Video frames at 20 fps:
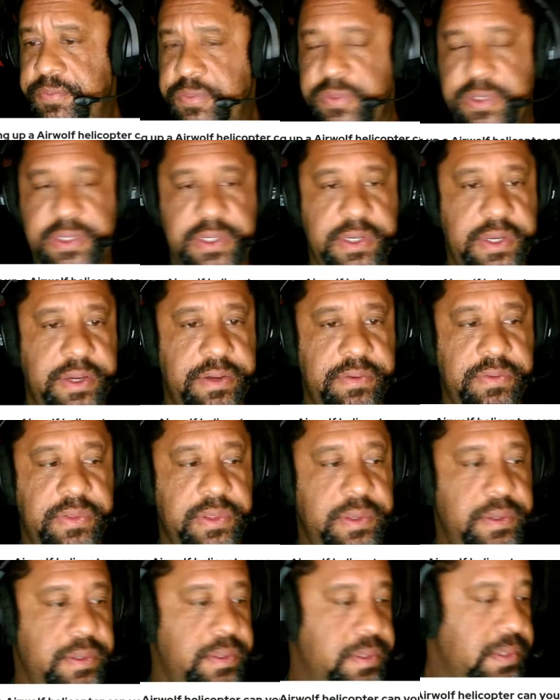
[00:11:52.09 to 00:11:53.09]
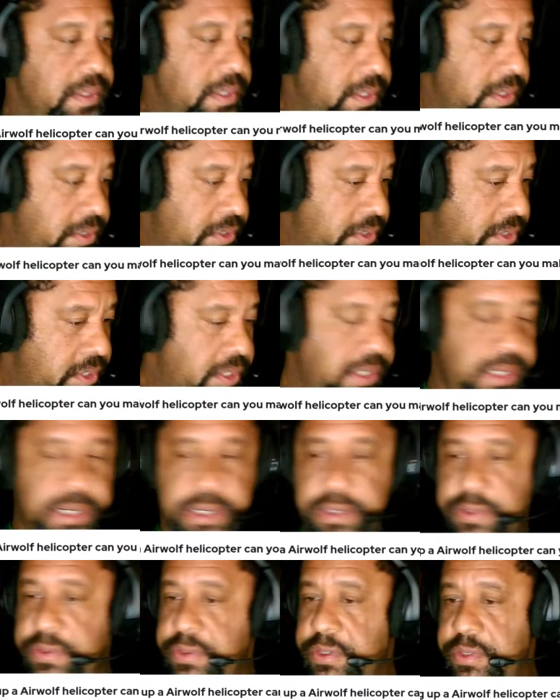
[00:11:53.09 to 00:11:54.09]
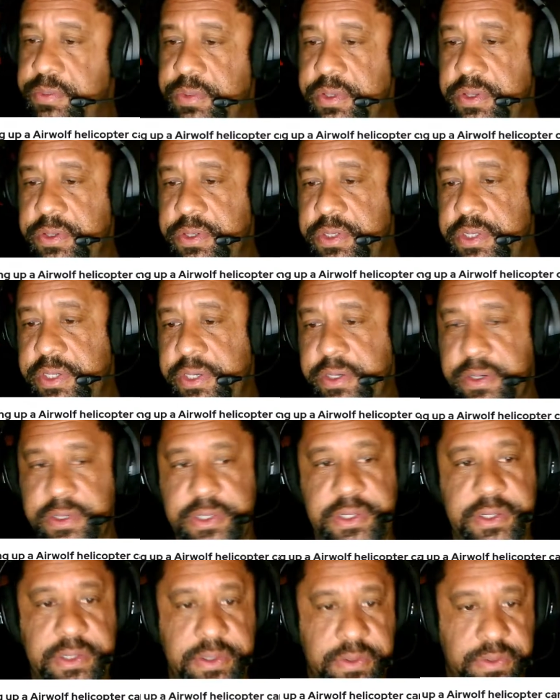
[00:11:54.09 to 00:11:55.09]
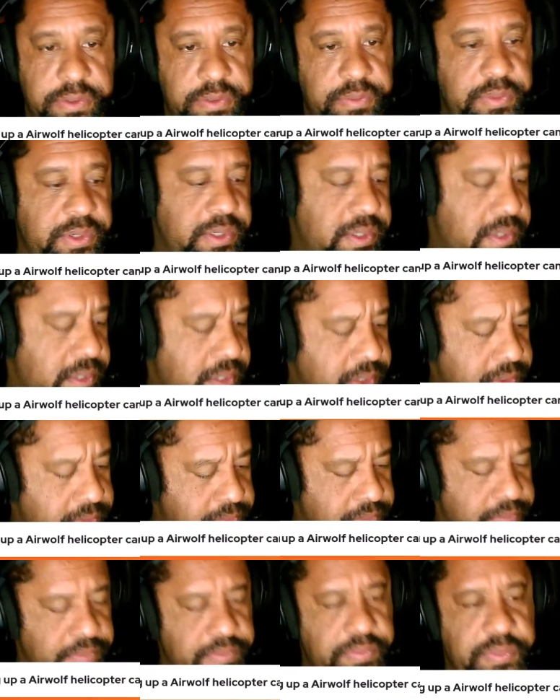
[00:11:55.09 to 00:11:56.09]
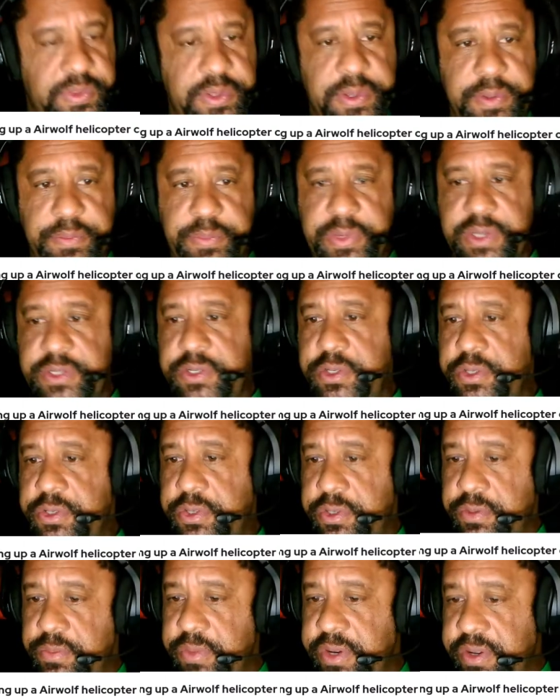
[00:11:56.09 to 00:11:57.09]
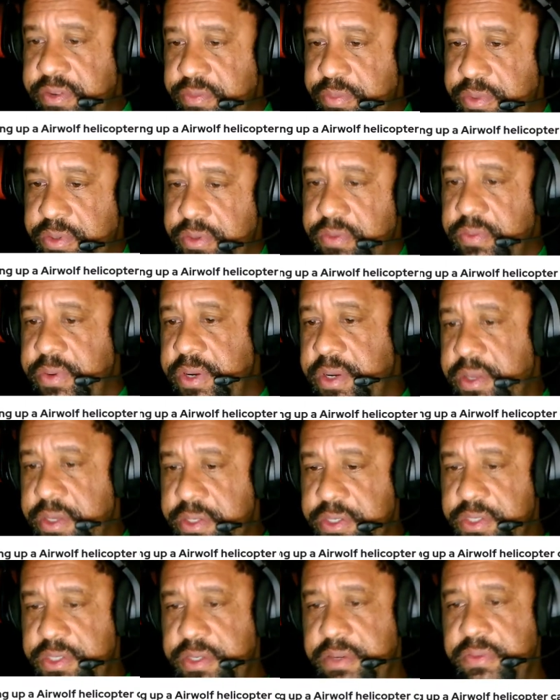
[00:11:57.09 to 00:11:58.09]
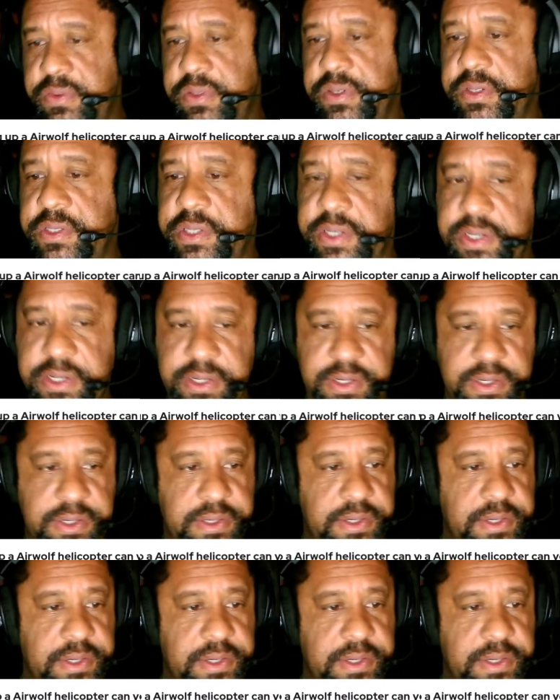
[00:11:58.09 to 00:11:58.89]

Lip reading: You can have the larger style or the smaller style. Get a hold of me in Messenger. You might have been already. I just haven't looked at it.